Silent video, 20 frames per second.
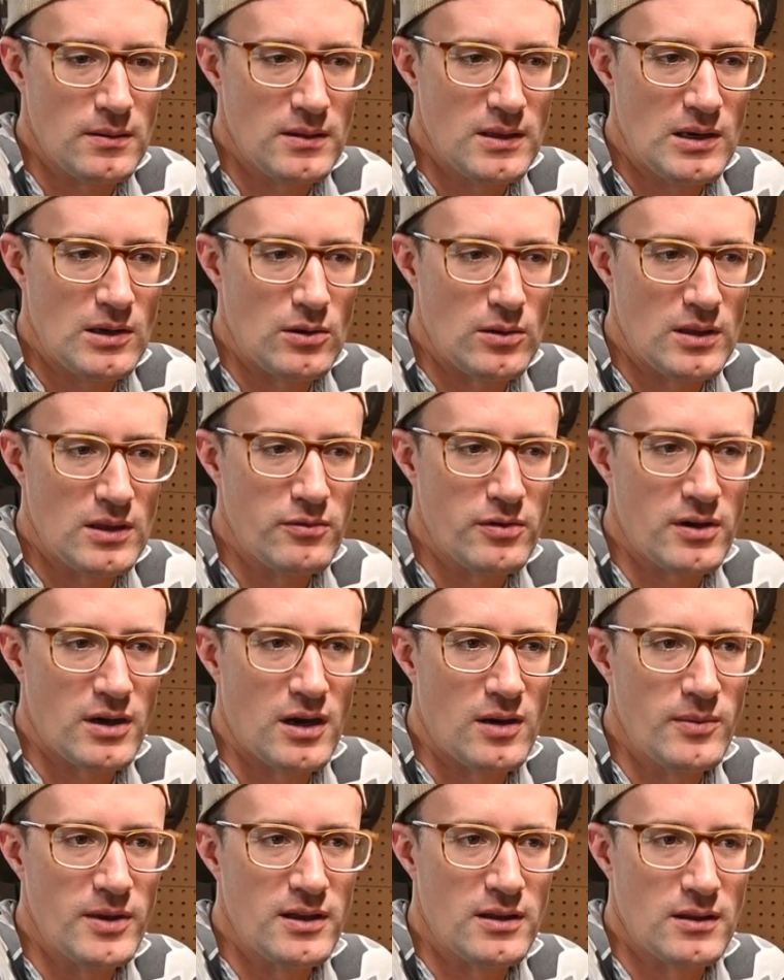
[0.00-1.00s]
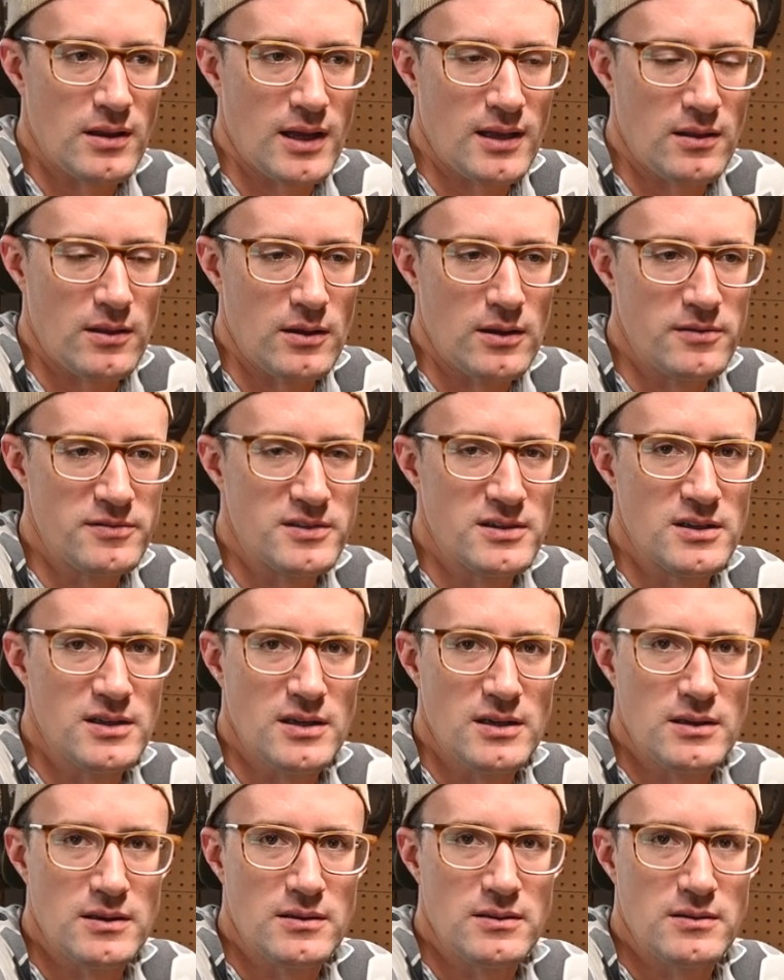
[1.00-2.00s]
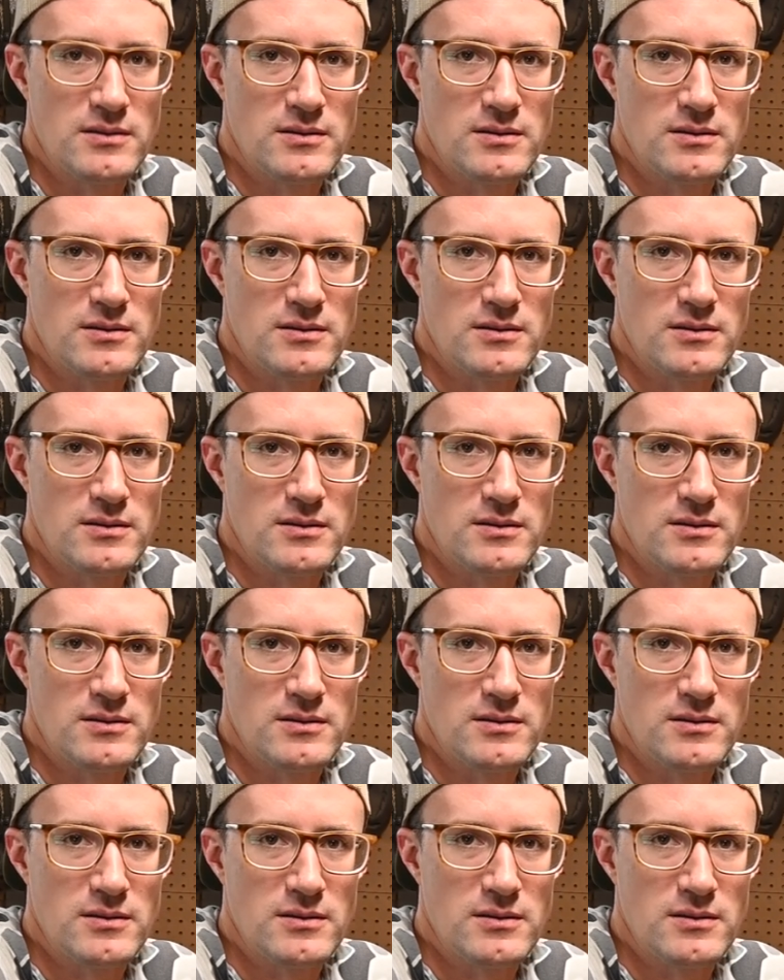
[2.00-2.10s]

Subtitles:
you know, leave a comment. I'd love to